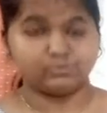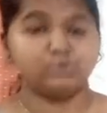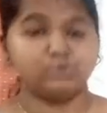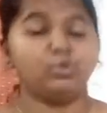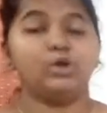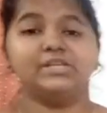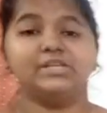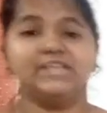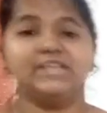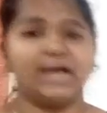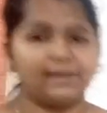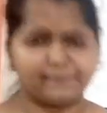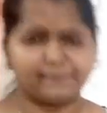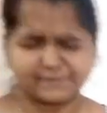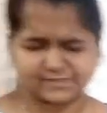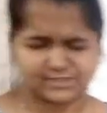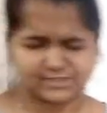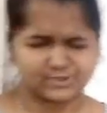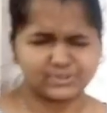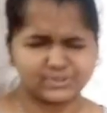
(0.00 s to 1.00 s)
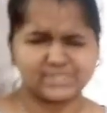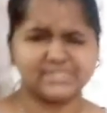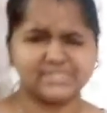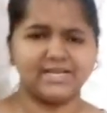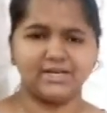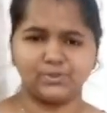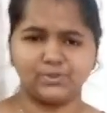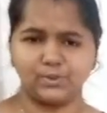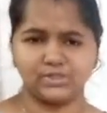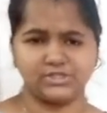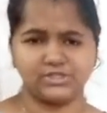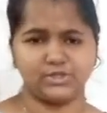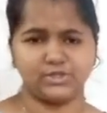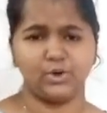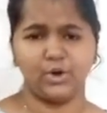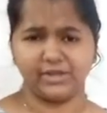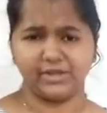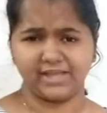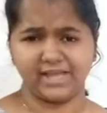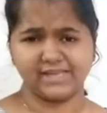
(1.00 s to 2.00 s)
What happens to these aquatic
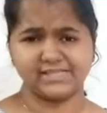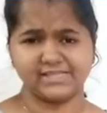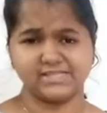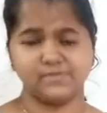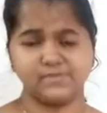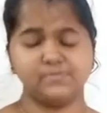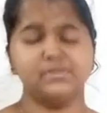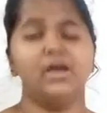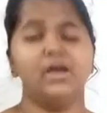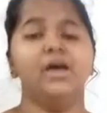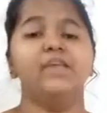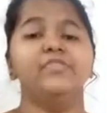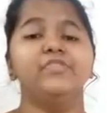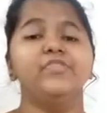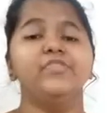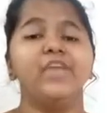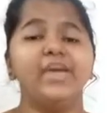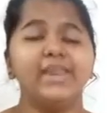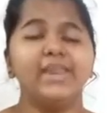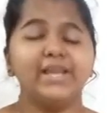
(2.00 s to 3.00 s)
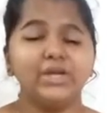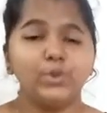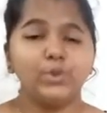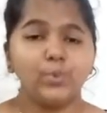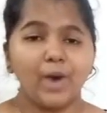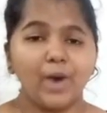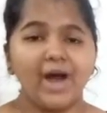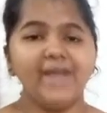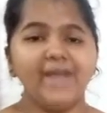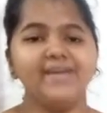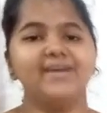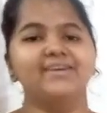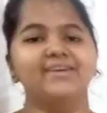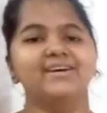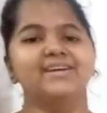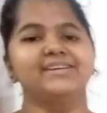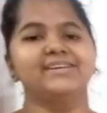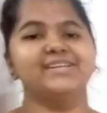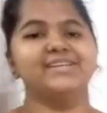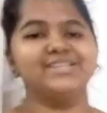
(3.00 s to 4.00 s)
organisms? They require
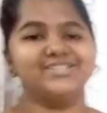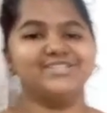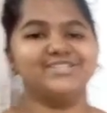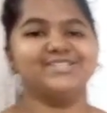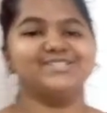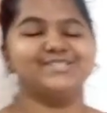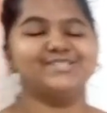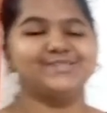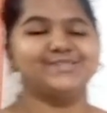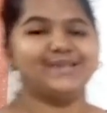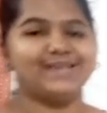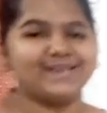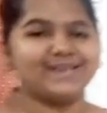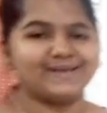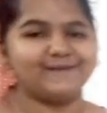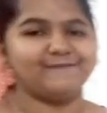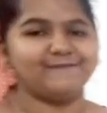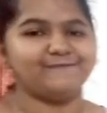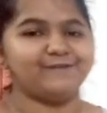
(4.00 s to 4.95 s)
conditions to live.